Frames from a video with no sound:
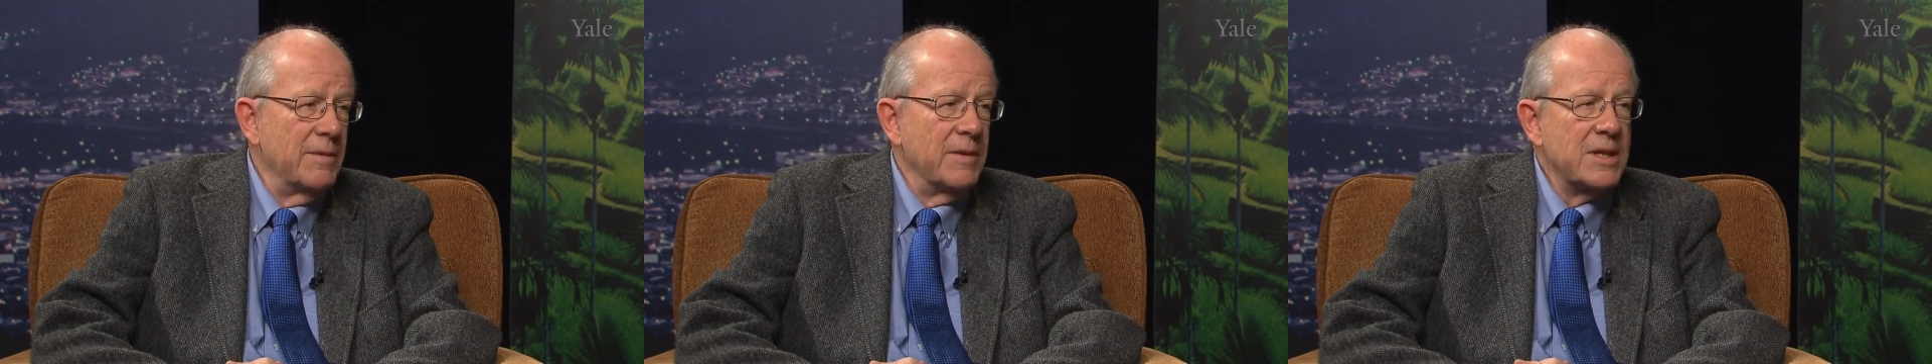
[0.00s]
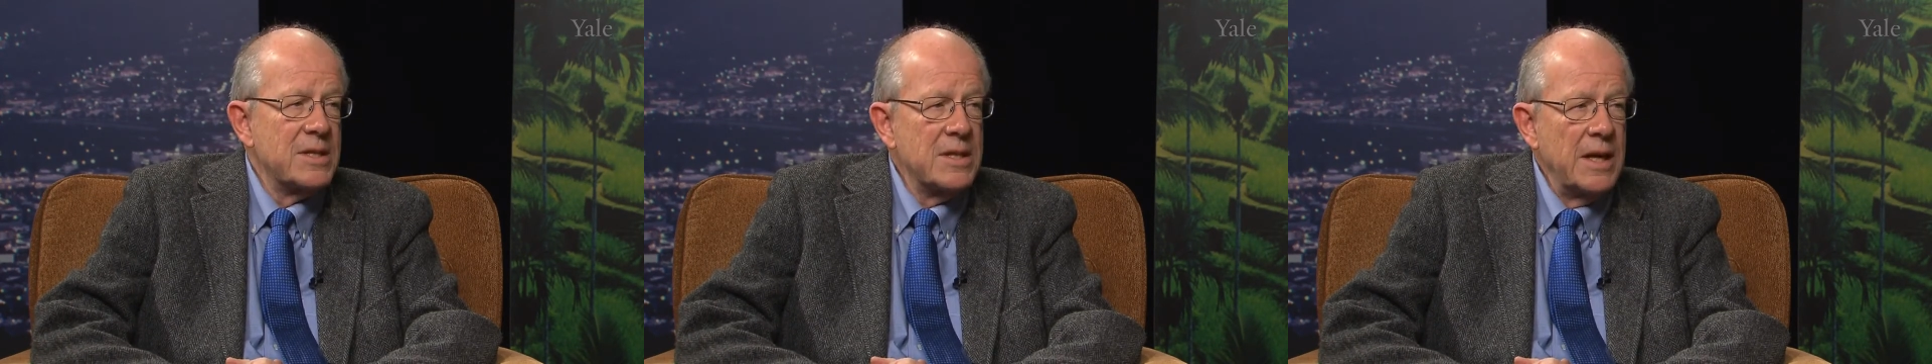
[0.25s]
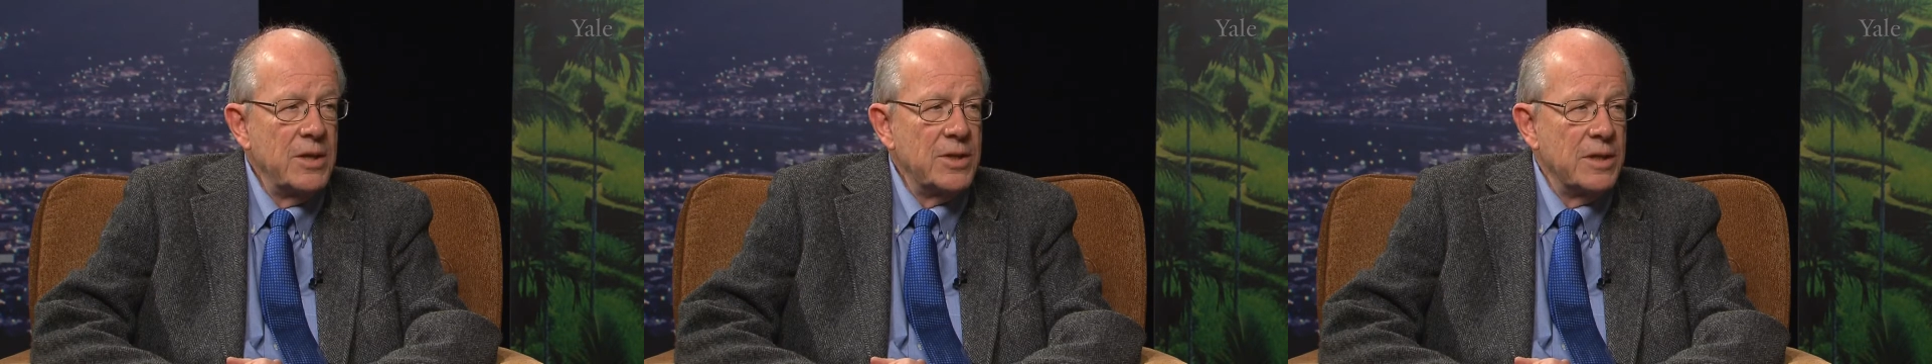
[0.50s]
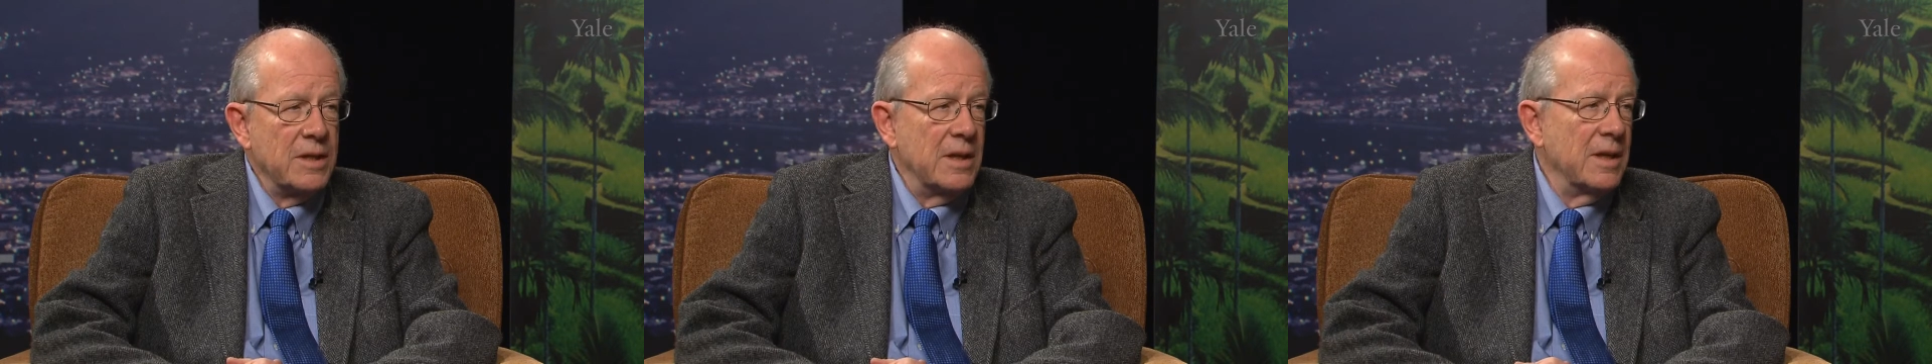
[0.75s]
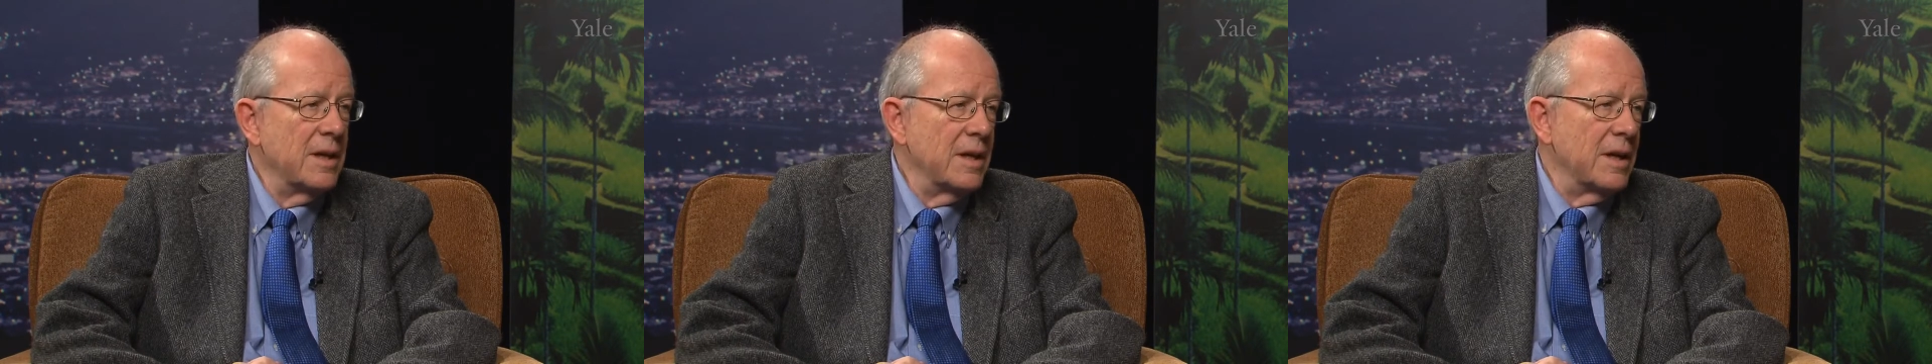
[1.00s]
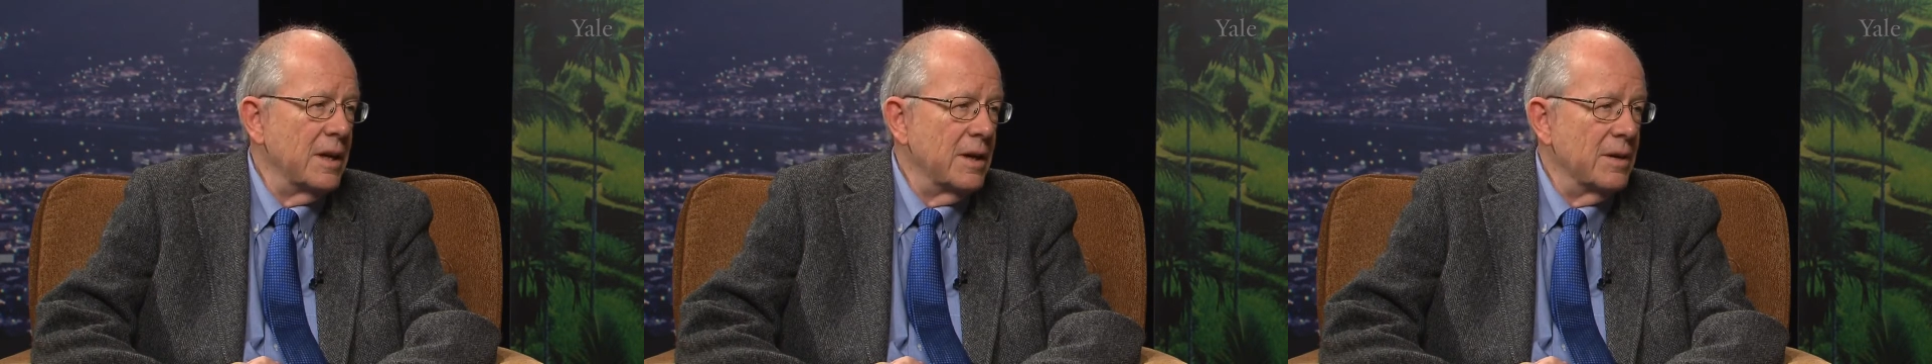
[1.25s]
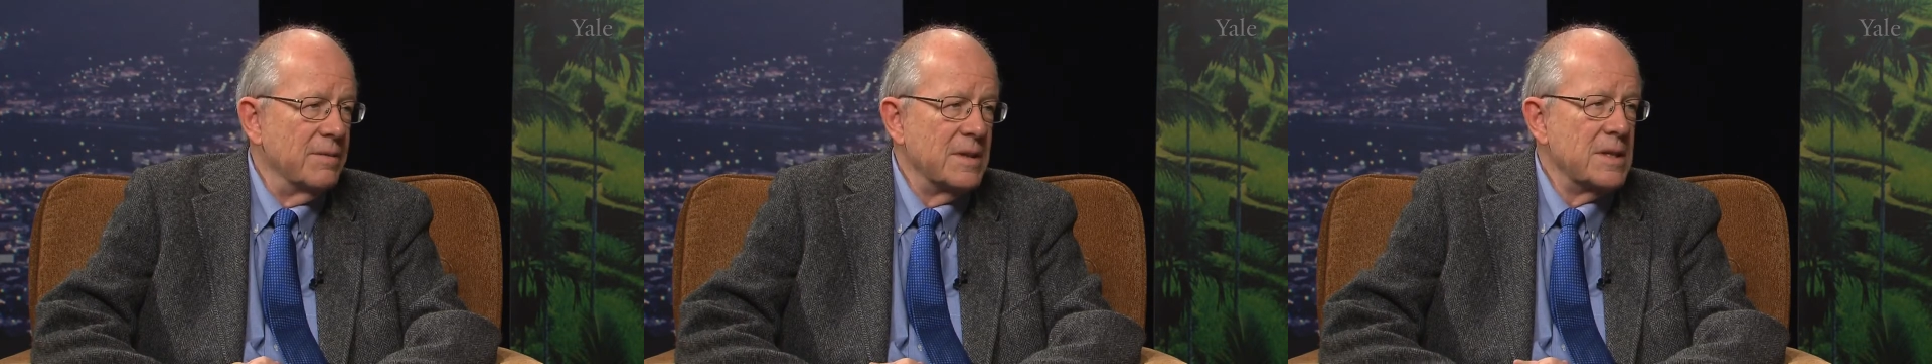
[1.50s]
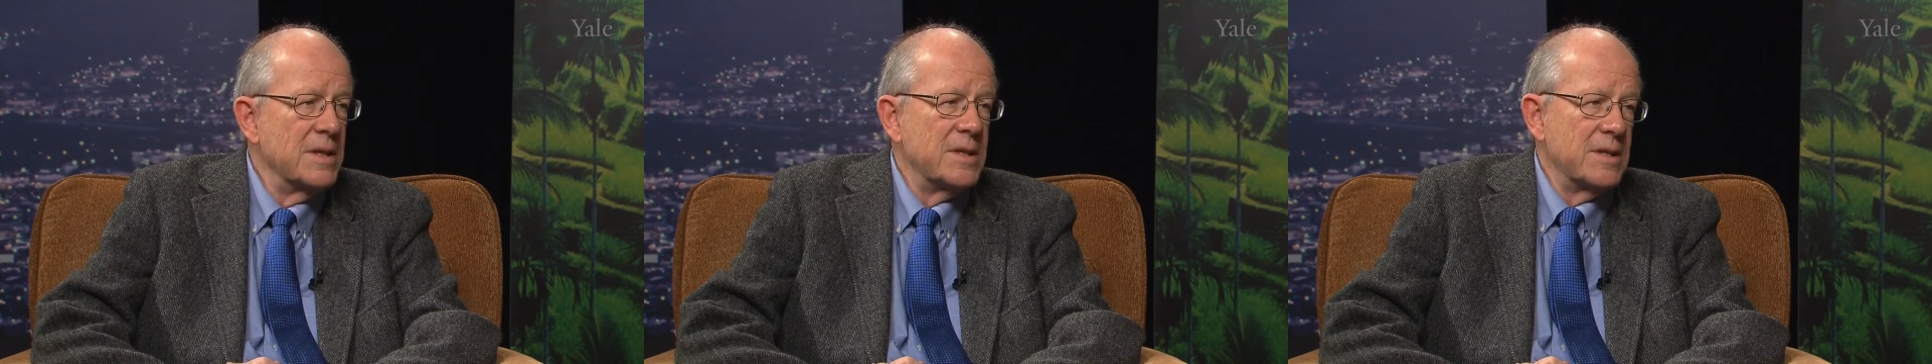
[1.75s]
extension of
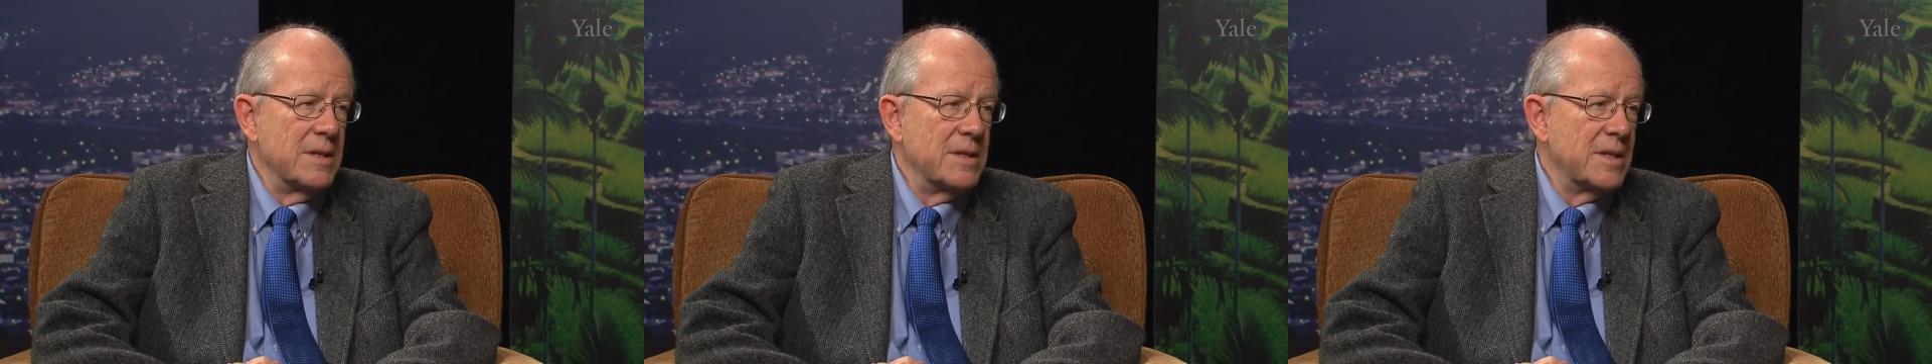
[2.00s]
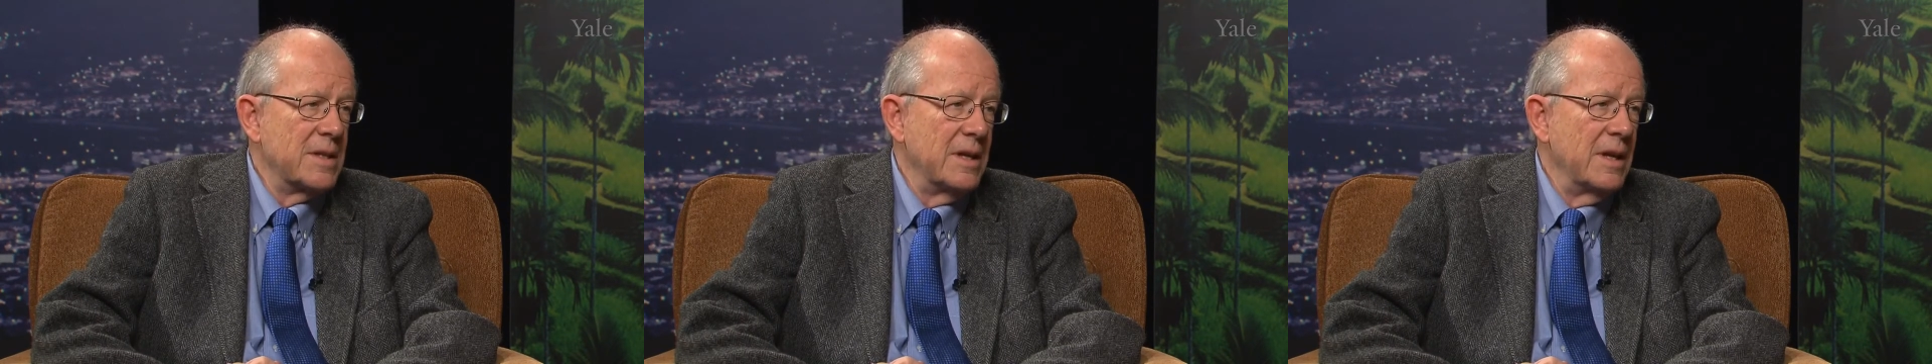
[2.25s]
assistance